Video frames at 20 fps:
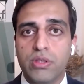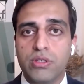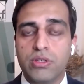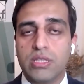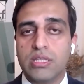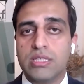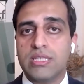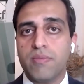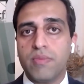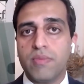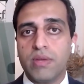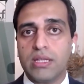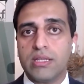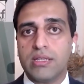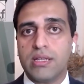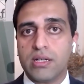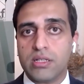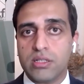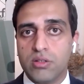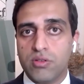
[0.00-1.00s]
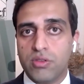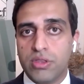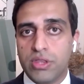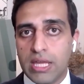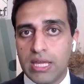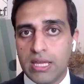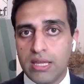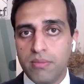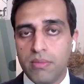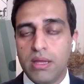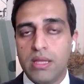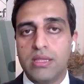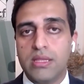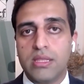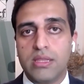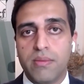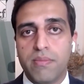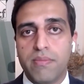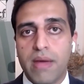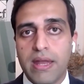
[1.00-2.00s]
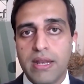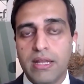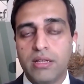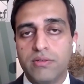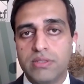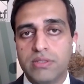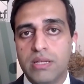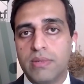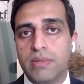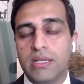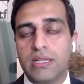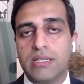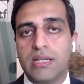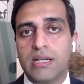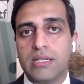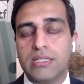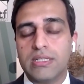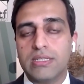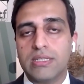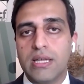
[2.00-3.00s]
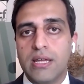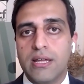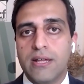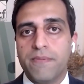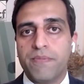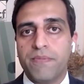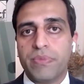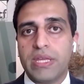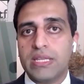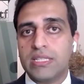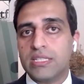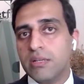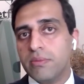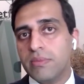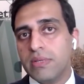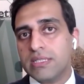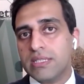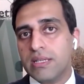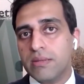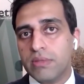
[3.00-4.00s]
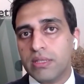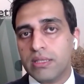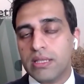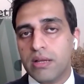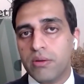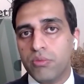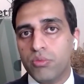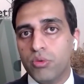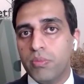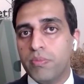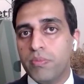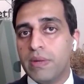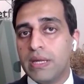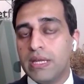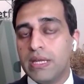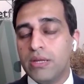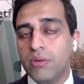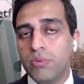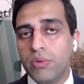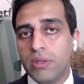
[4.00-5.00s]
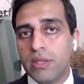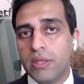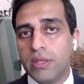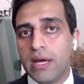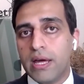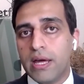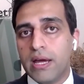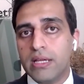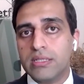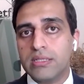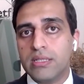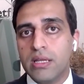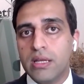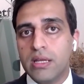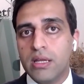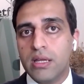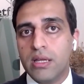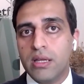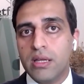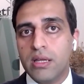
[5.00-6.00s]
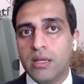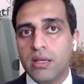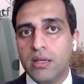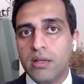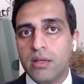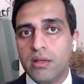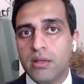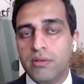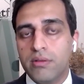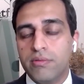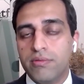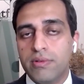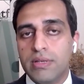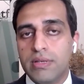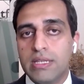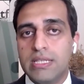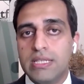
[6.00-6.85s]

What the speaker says: So the semiconductor theme and the thematic of semiconductors is going to be something that will be with us for